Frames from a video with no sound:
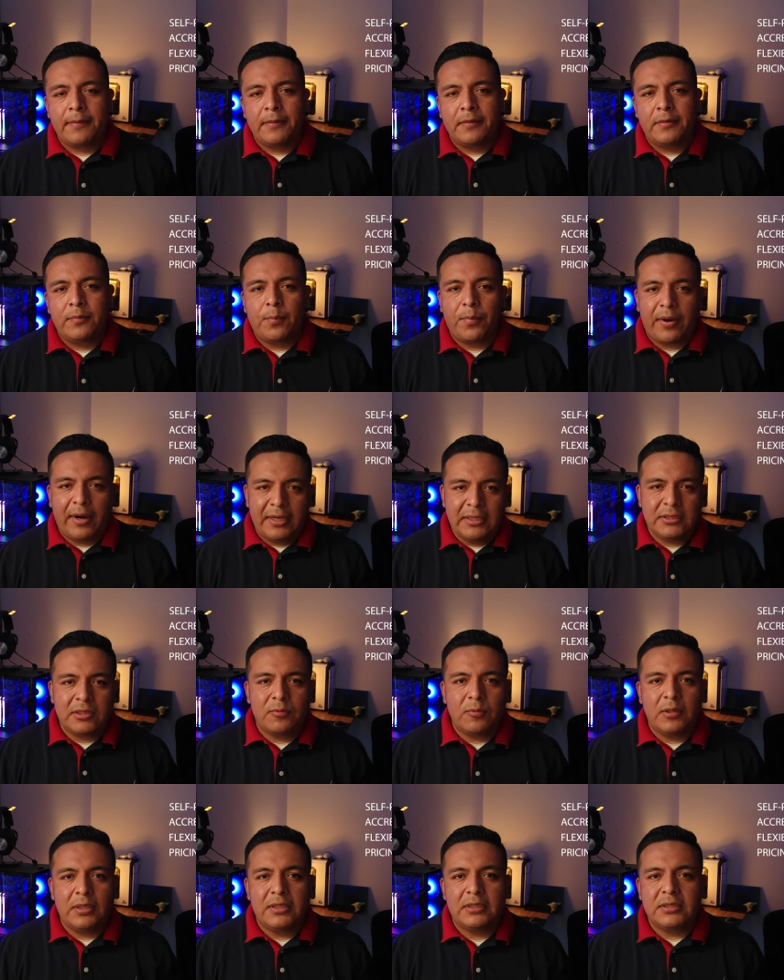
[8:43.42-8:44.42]
The pricing
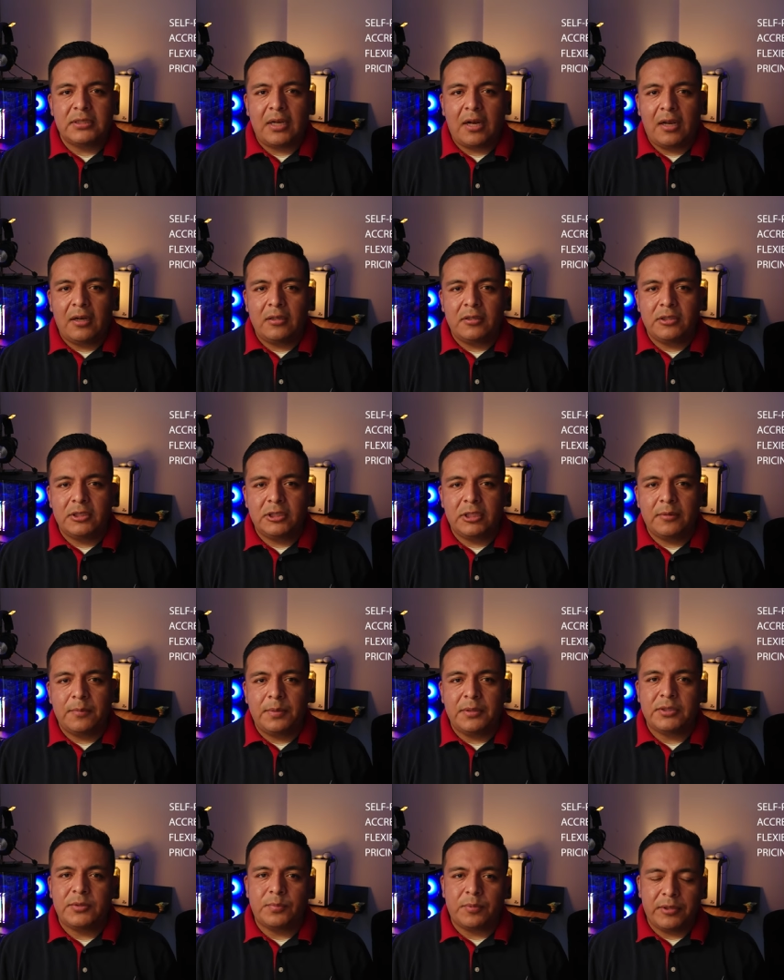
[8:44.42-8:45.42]
with the scholarship
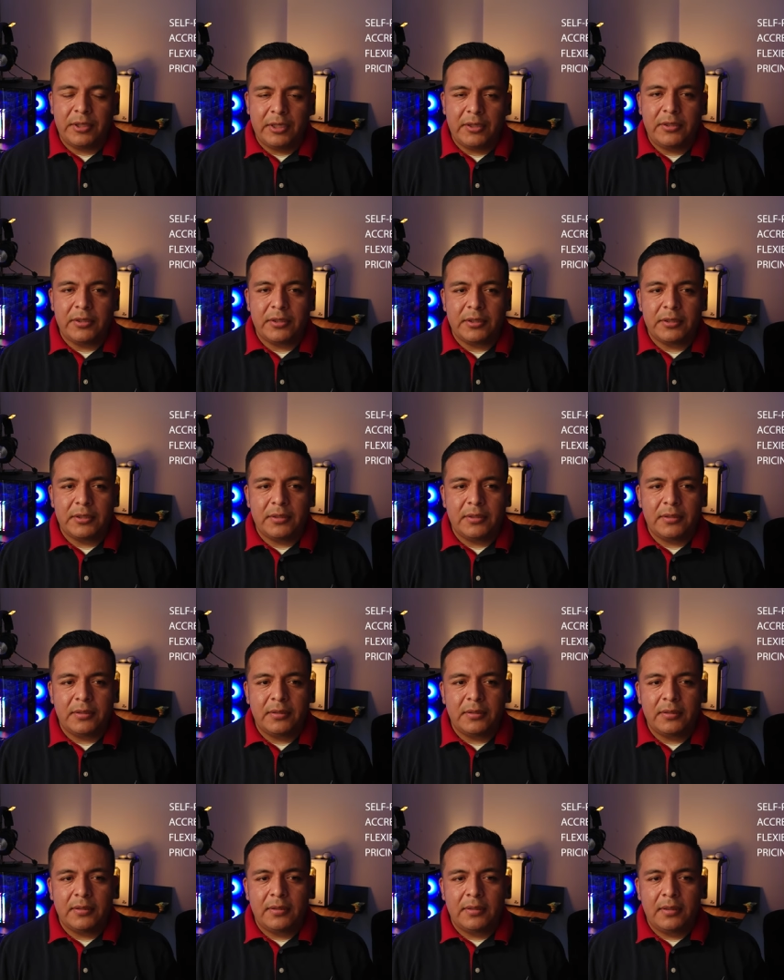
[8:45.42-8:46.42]
is pretty good,
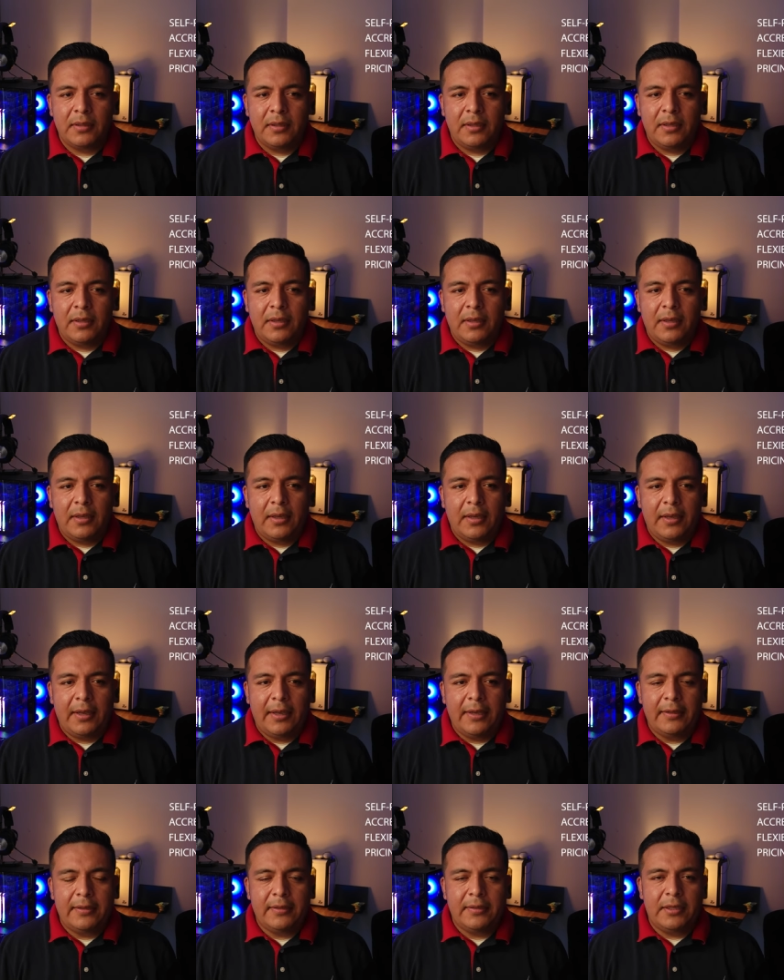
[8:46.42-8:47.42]

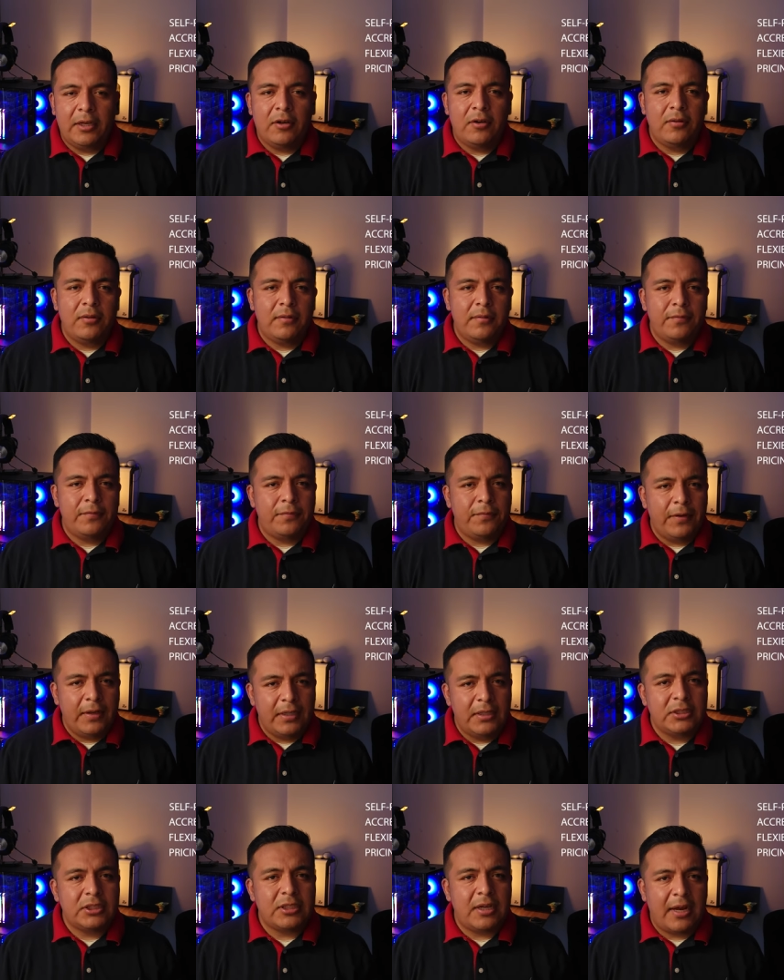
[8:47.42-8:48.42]
and they'll
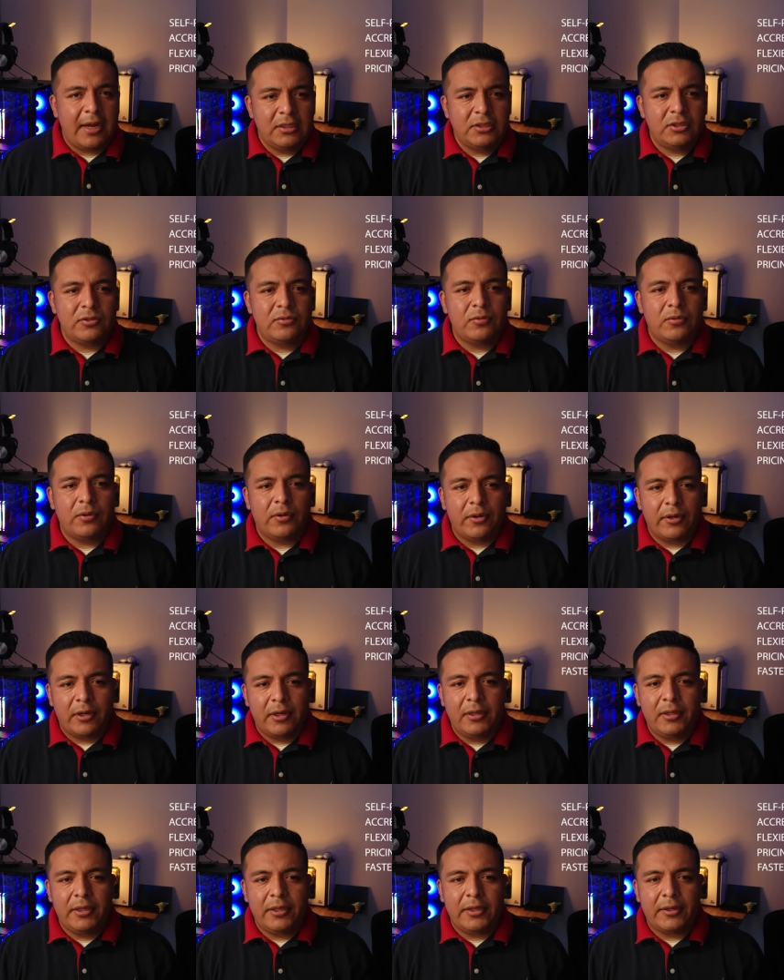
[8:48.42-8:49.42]
finish high school
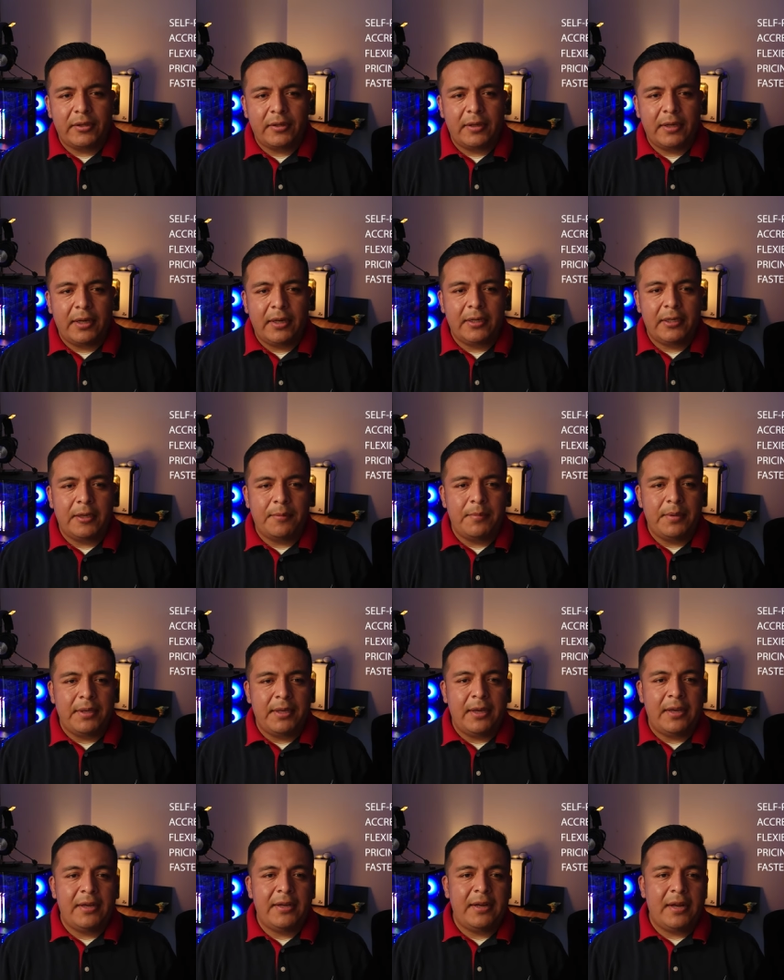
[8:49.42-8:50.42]
earlier and can
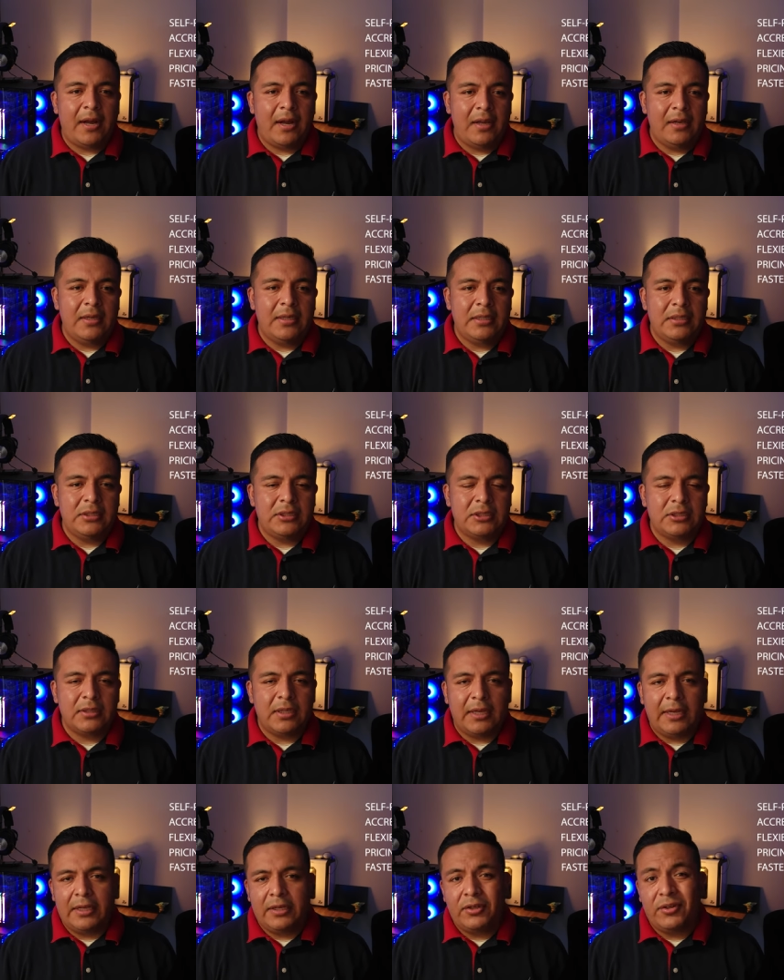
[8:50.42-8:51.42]
begin college
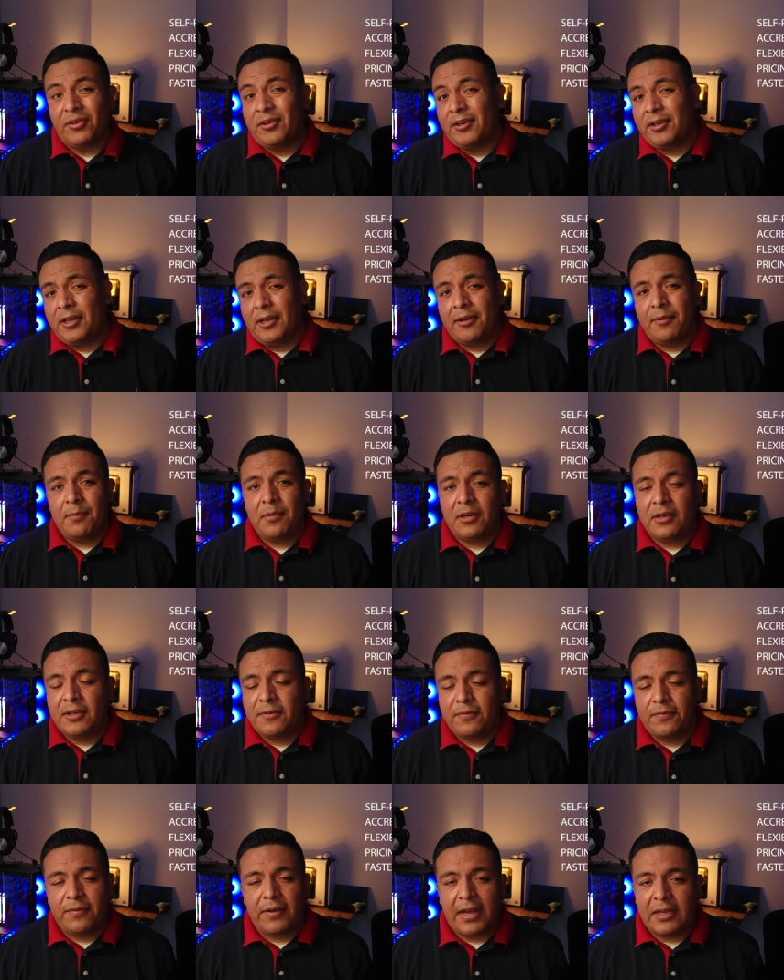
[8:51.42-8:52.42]
and earning money
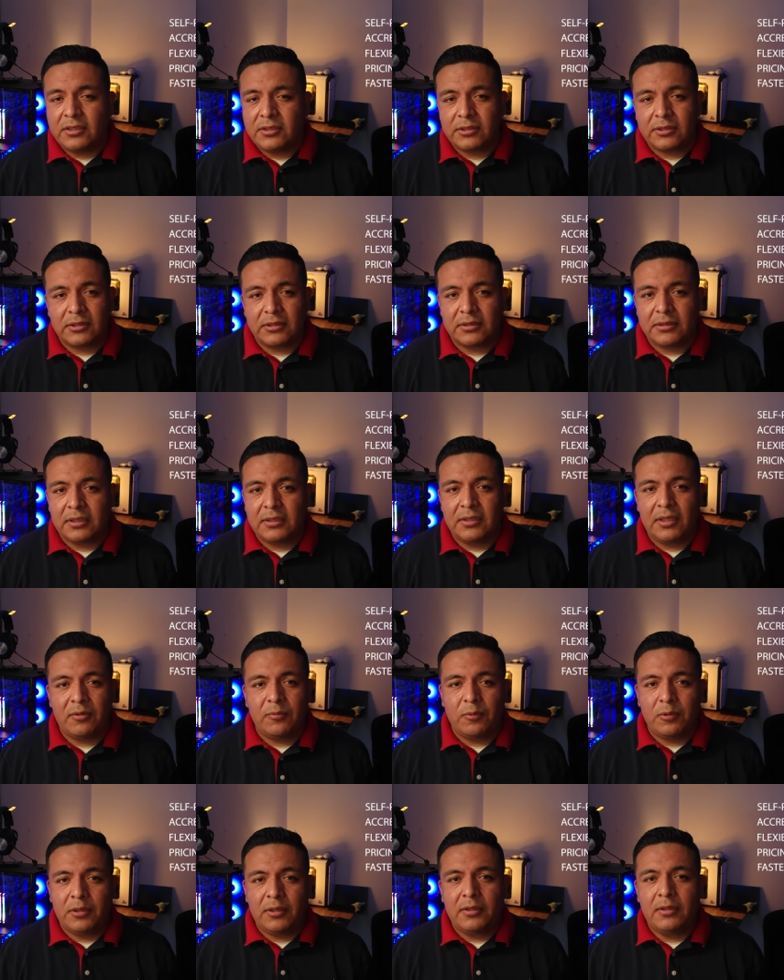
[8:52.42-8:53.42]
faster than they
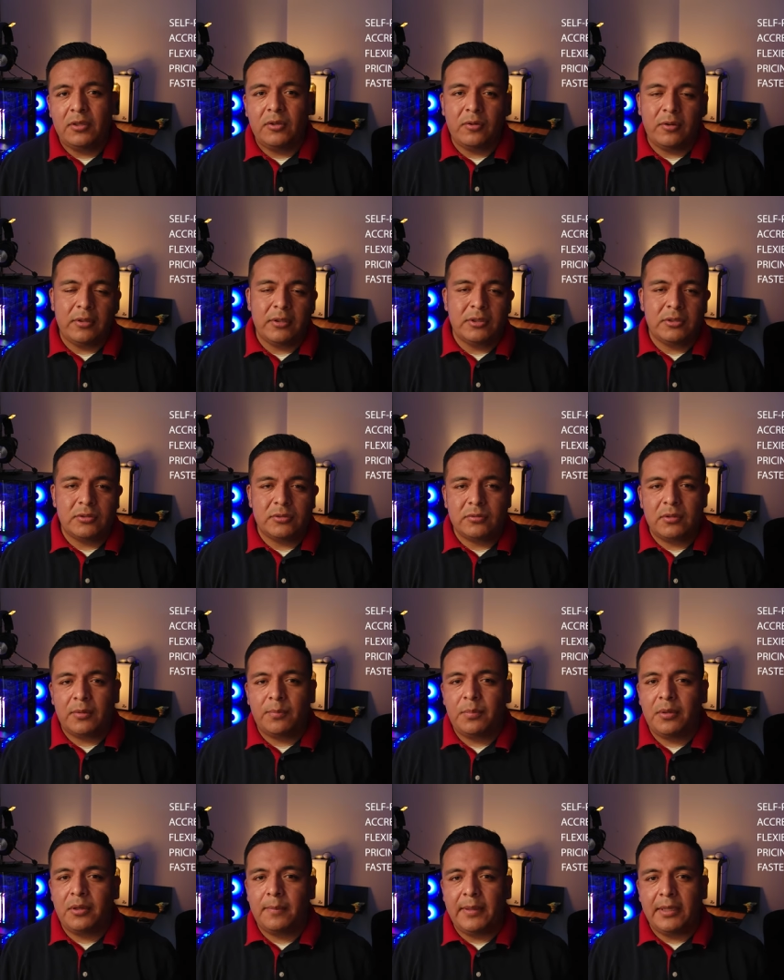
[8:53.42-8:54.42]
would going to a
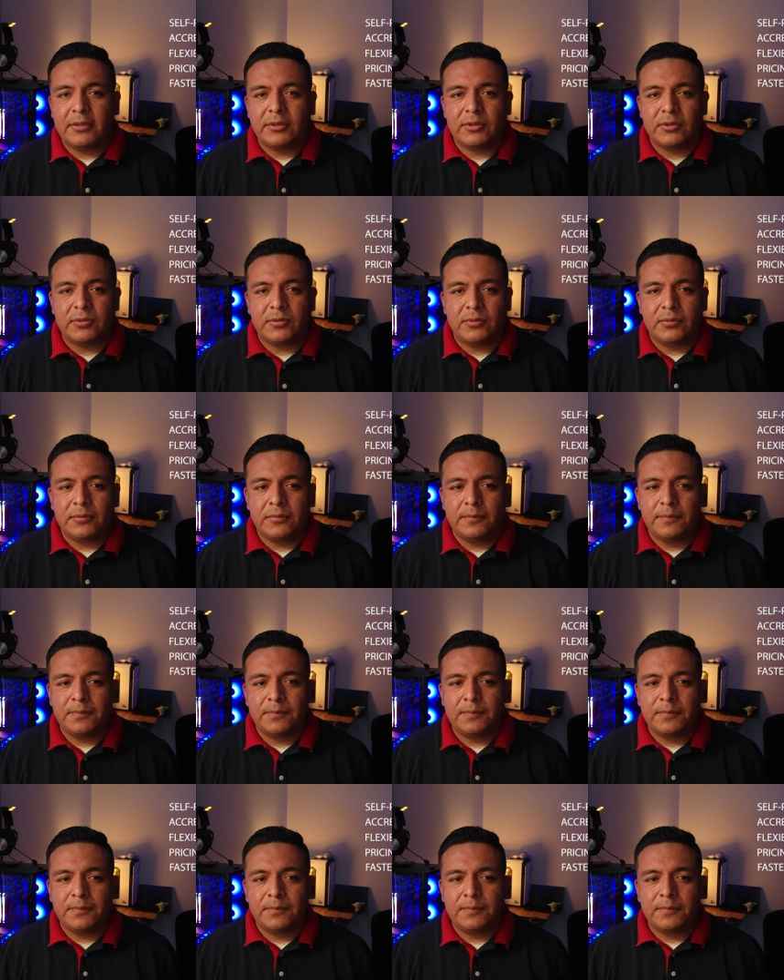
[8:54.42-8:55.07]
public school.